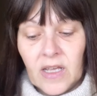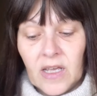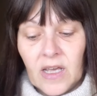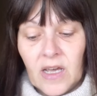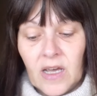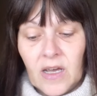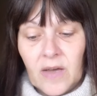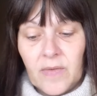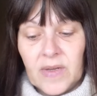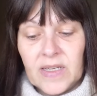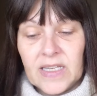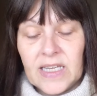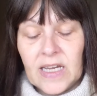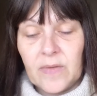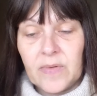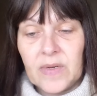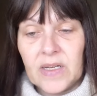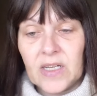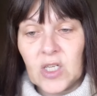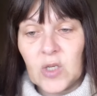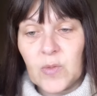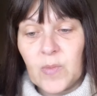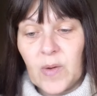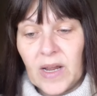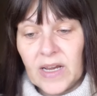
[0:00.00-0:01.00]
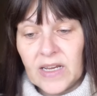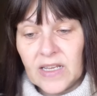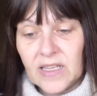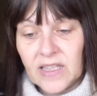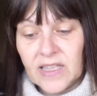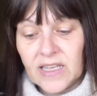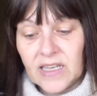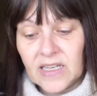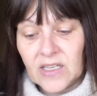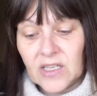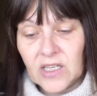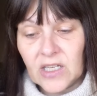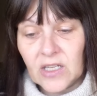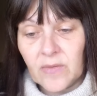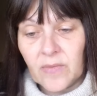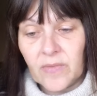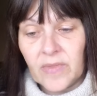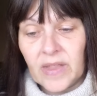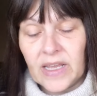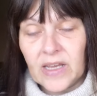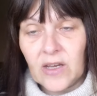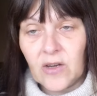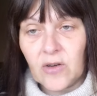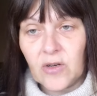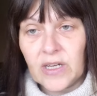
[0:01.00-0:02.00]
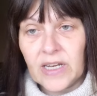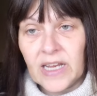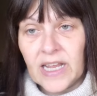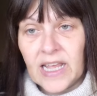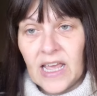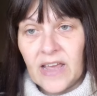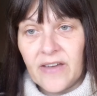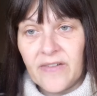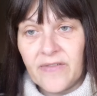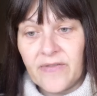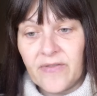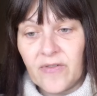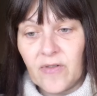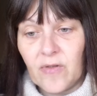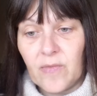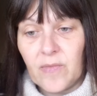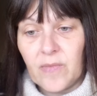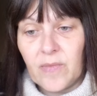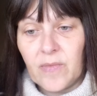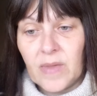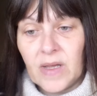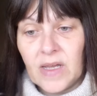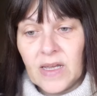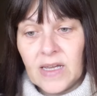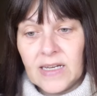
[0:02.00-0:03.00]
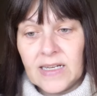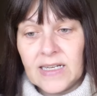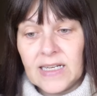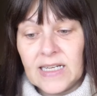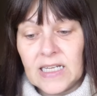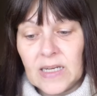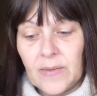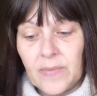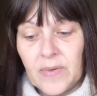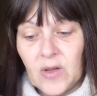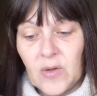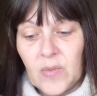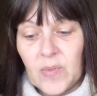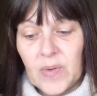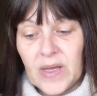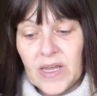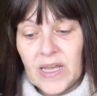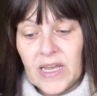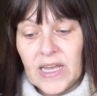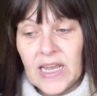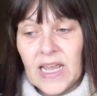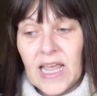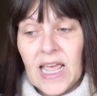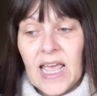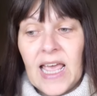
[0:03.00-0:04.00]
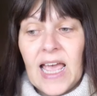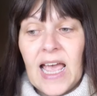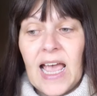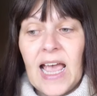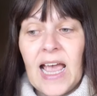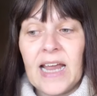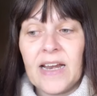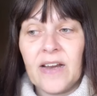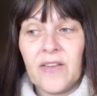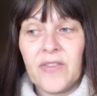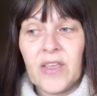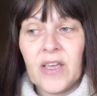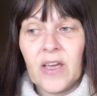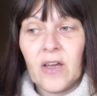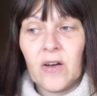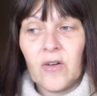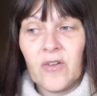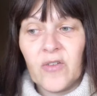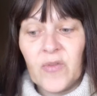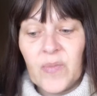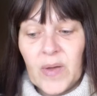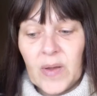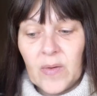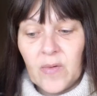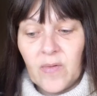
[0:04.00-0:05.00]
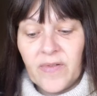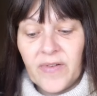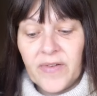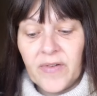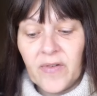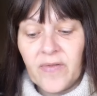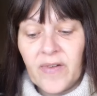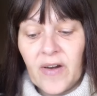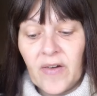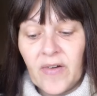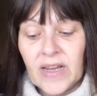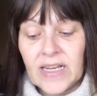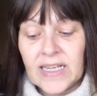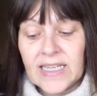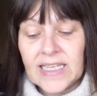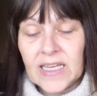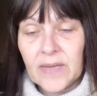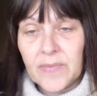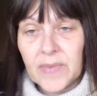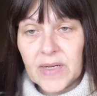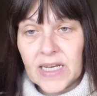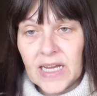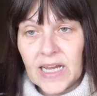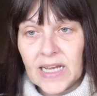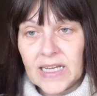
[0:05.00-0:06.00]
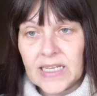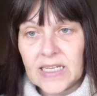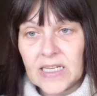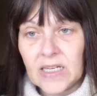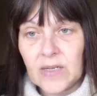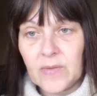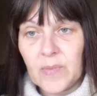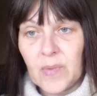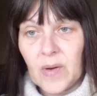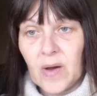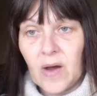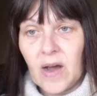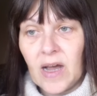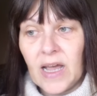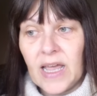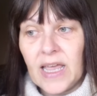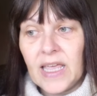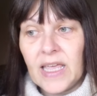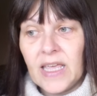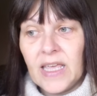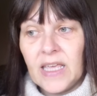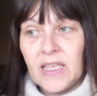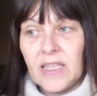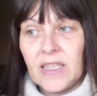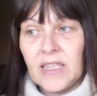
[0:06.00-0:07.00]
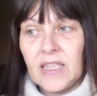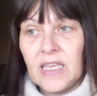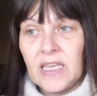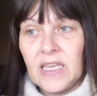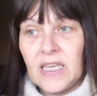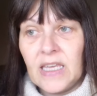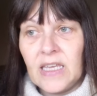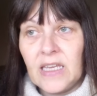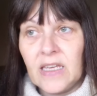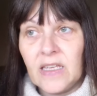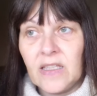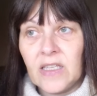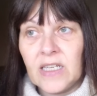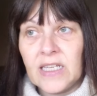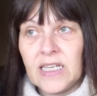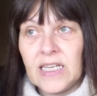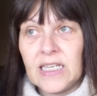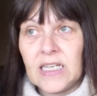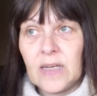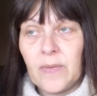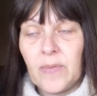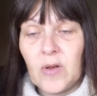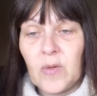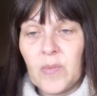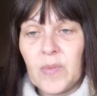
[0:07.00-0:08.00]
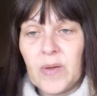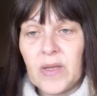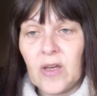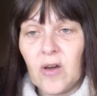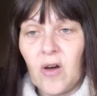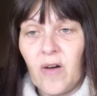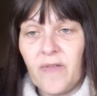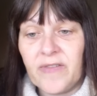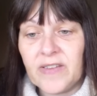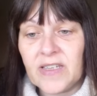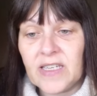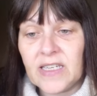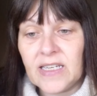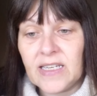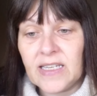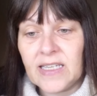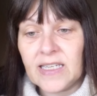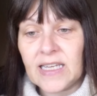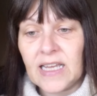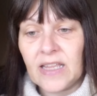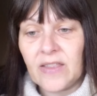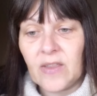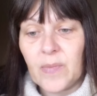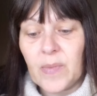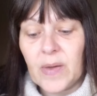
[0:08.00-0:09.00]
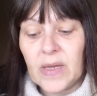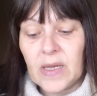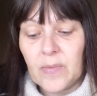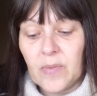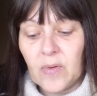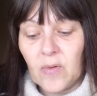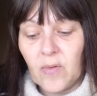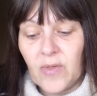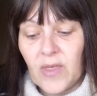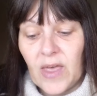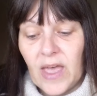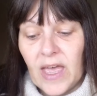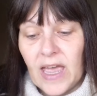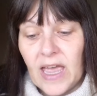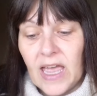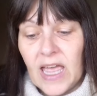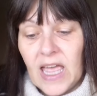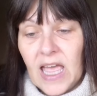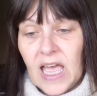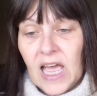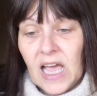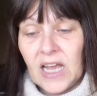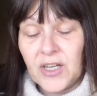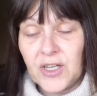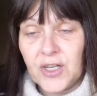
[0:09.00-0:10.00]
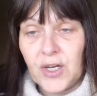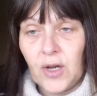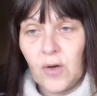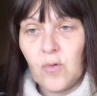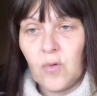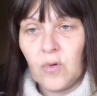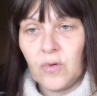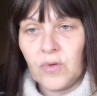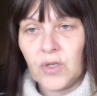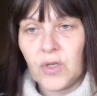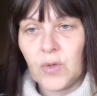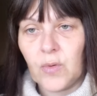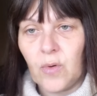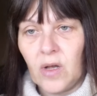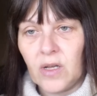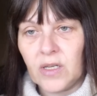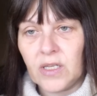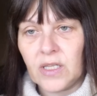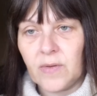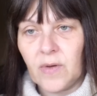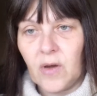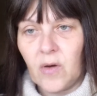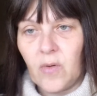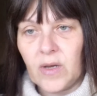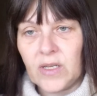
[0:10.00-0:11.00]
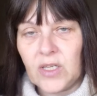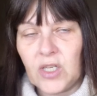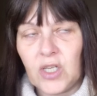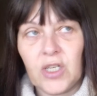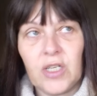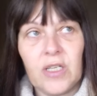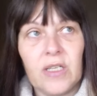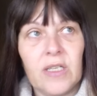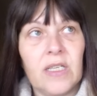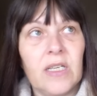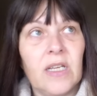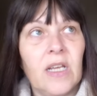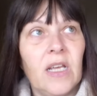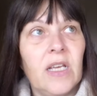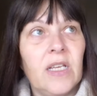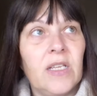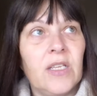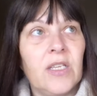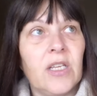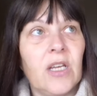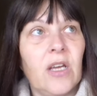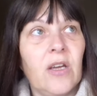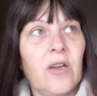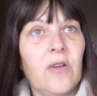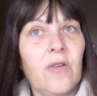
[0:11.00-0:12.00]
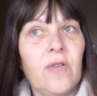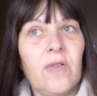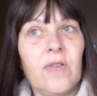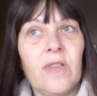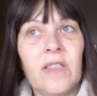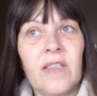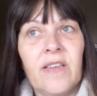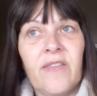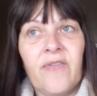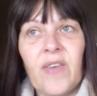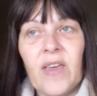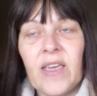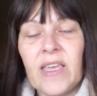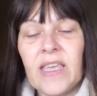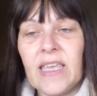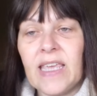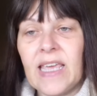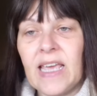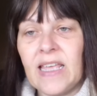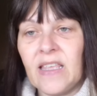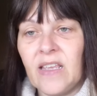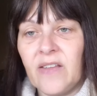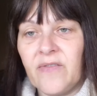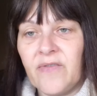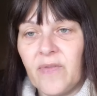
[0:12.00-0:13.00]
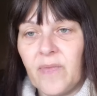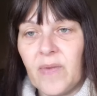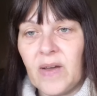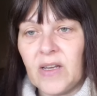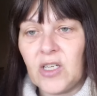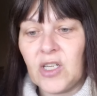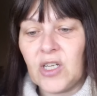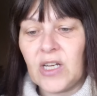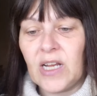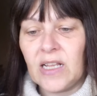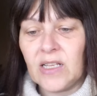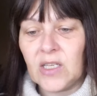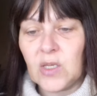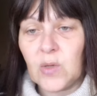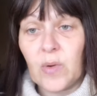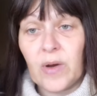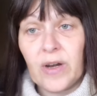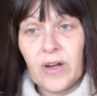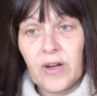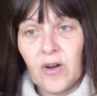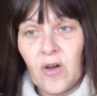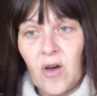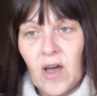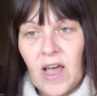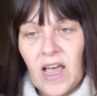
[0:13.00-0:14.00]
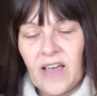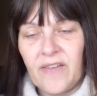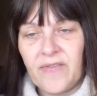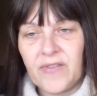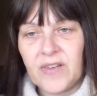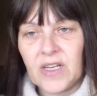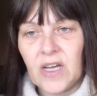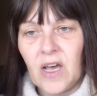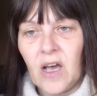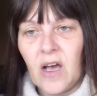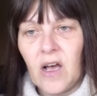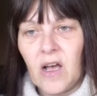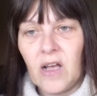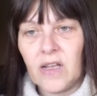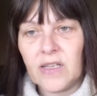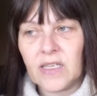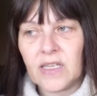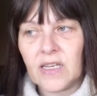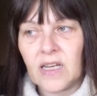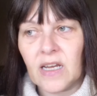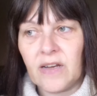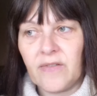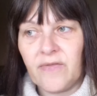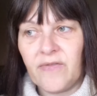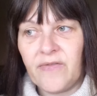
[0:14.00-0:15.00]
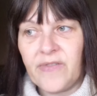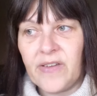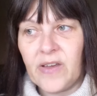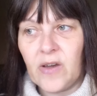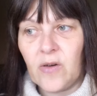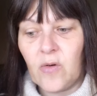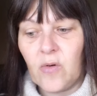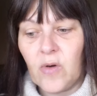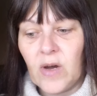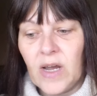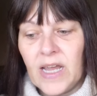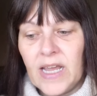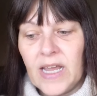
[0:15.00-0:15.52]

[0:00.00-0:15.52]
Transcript: It's helped explain things to them that they couldn't get from DWP, and I think a lot of people feel very intimidated by the DWP offices and the people there and don't want to ask them questions. So if they can get the information elsewhere and not have to ask and feel